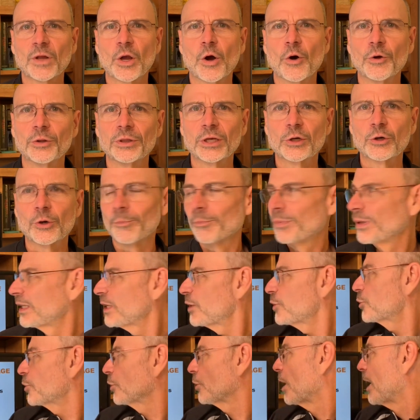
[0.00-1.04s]
on the
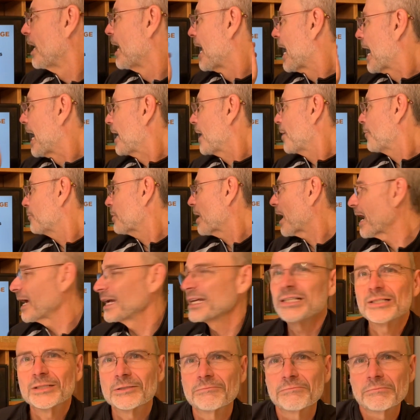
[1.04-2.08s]
competition. And
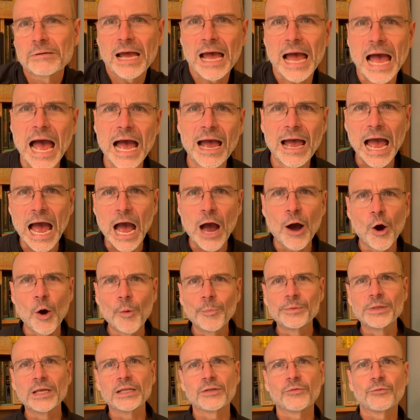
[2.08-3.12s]
I
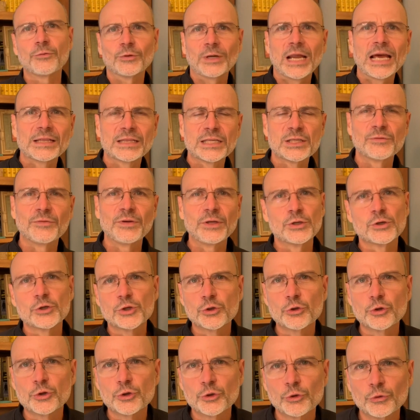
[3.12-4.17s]
hope that if you like these
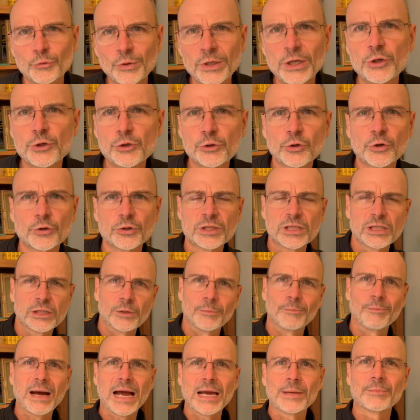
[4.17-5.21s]
videos, you really should consider
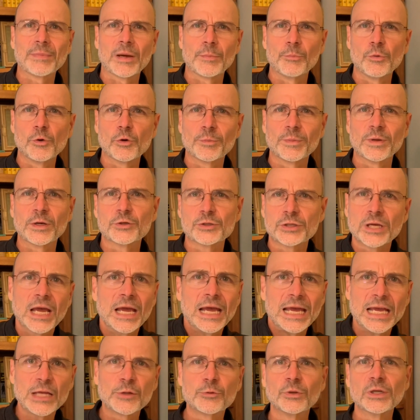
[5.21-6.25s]
buying my book, because
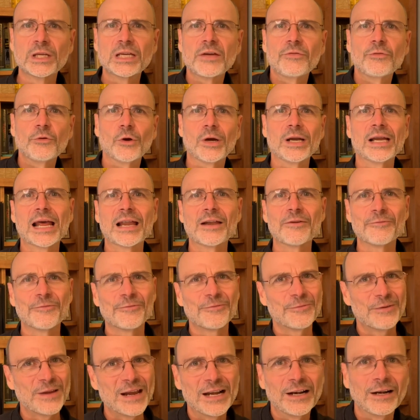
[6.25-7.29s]
it will give you an
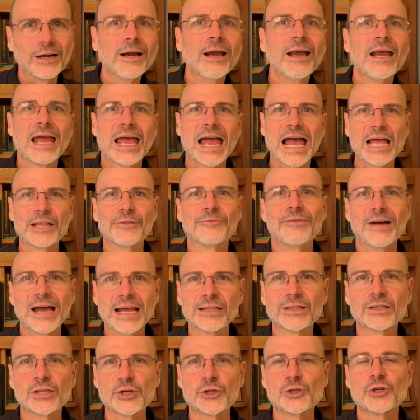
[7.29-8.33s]
unfair
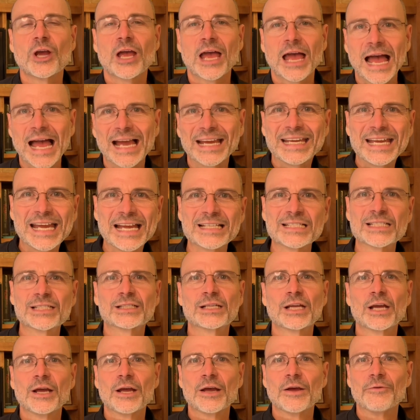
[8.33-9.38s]
advantage
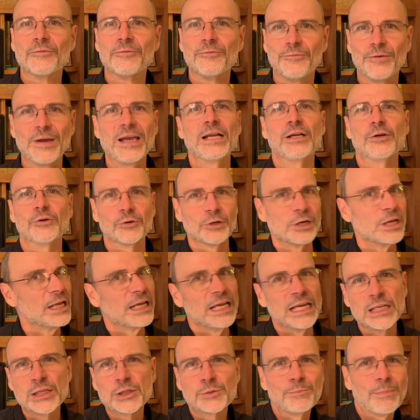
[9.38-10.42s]
against failure.
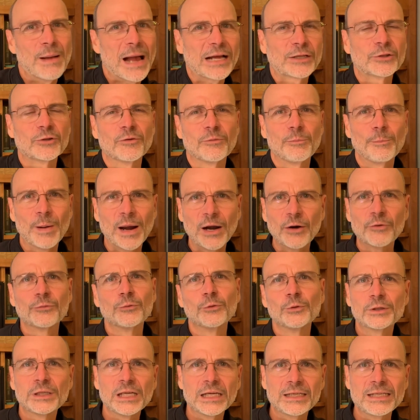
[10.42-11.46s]
It's packed of
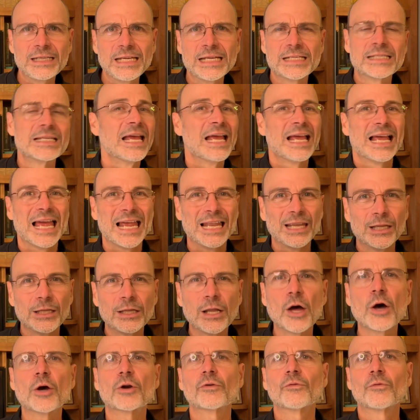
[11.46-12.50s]
powerful techniques, a
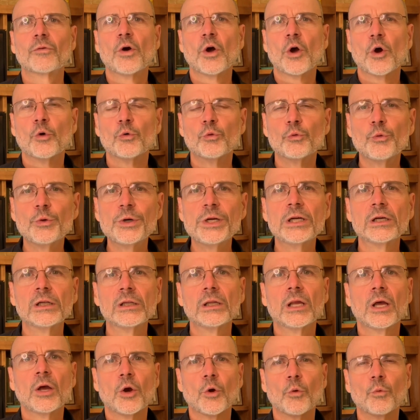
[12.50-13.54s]
lot of
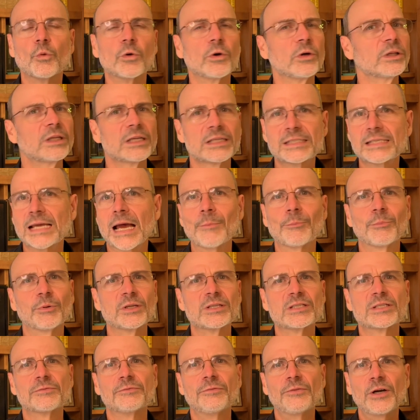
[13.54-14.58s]
real world example.
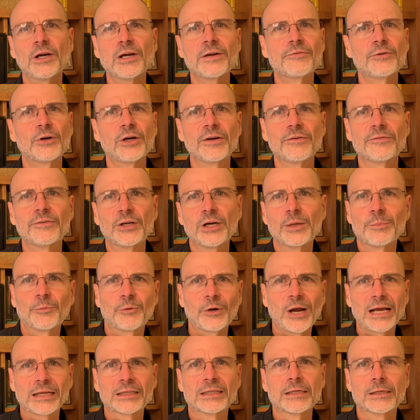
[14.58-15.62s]
It's very, very, very
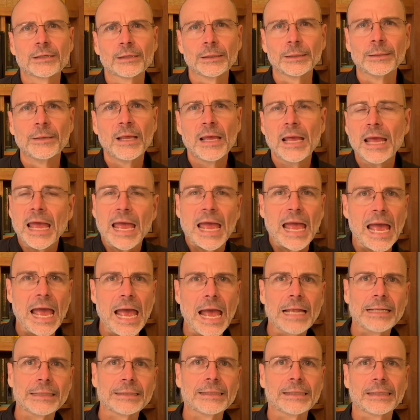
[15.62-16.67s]
practical.
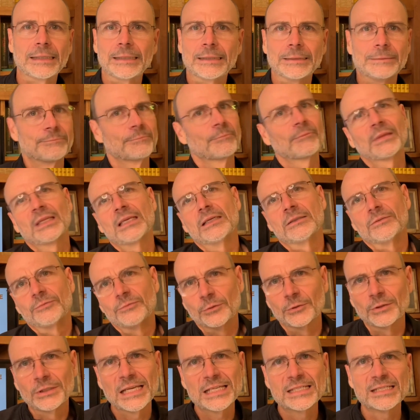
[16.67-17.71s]
And,
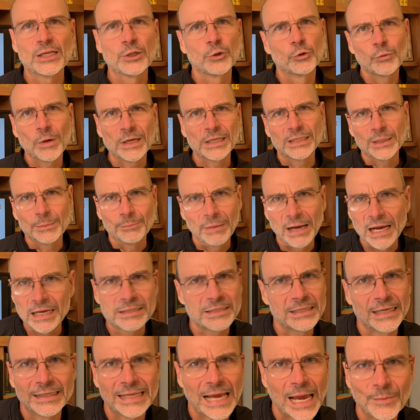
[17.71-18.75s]
for less than
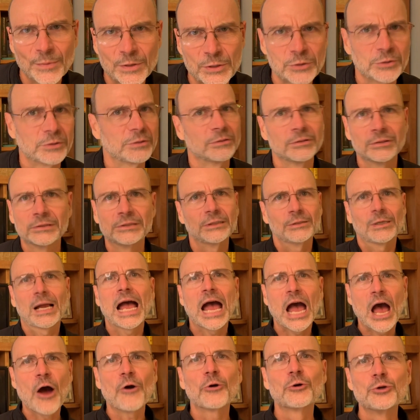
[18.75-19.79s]
$20 at Amazon,
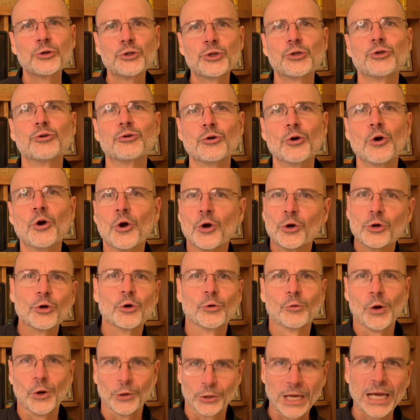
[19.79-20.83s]
how could you go
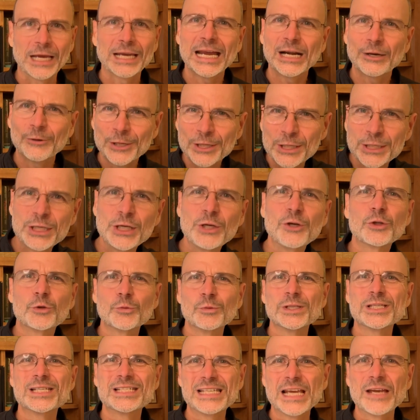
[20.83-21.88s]
wrong? I guarantee it
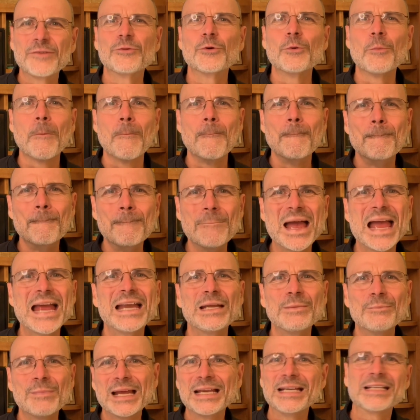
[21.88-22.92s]
will save you
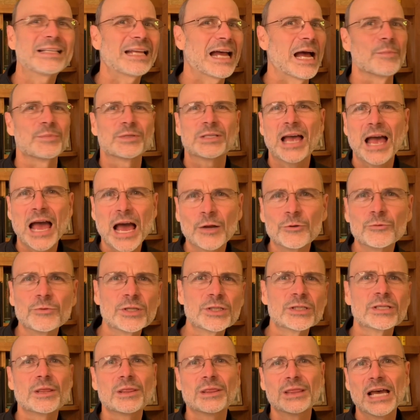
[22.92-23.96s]
many, many times,
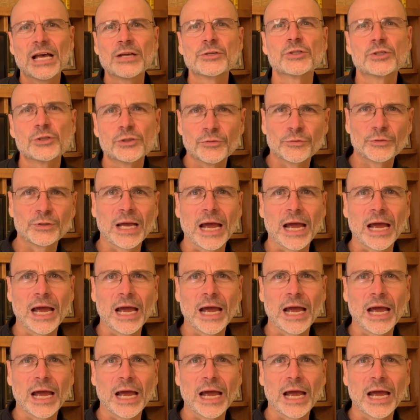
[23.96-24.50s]
hundreds, thousands of